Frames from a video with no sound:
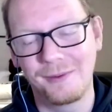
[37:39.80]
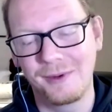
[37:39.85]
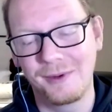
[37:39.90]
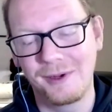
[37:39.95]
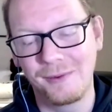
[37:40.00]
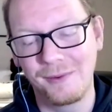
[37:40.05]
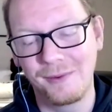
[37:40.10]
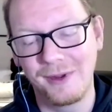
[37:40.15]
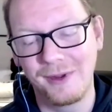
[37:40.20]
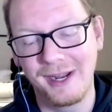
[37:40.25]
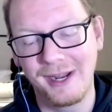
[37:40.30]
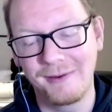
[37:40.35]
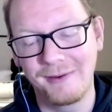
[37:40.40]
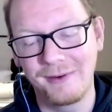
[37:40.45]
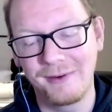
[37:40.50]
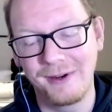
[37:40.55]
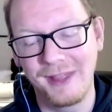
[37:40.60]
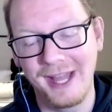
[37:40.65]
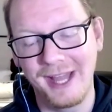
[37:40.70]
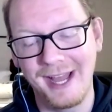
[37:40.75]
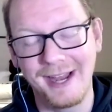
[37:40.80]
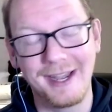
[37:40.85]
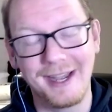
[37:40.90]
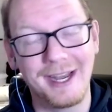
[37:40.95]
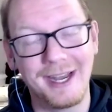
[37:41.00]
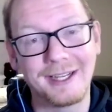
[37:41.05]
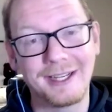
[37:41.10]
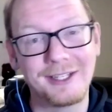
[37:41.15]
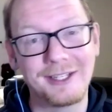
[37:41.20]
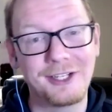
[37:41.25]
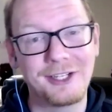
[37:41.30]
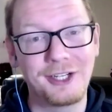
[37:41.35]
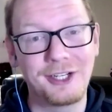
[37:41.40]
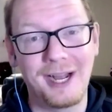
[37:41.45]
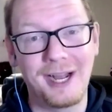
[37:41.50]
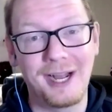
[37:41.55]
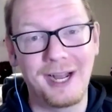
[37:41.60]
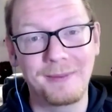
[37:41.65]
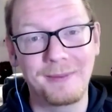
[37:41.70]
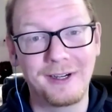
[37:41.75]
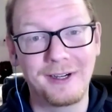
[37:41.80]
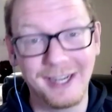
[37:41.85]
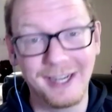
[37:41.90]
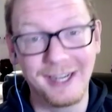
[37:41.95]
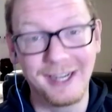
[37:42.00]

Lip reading: Well, whatever that next chapter